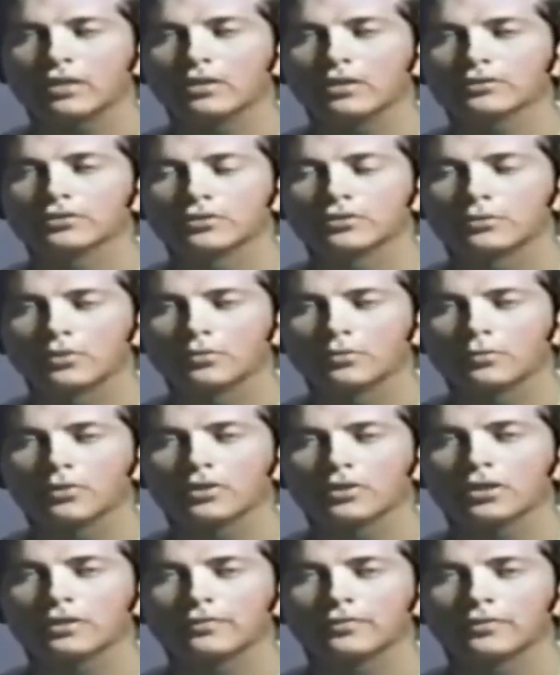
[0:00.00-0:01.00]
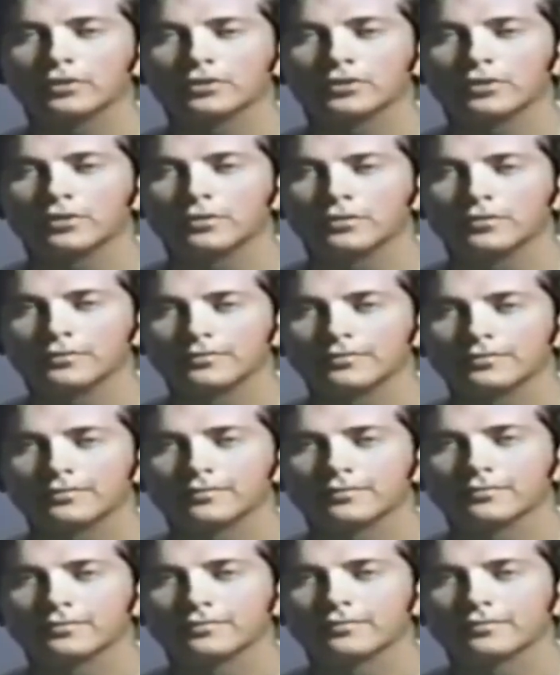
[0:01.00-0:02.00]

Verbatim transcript: They shave me closer and with more comfort too.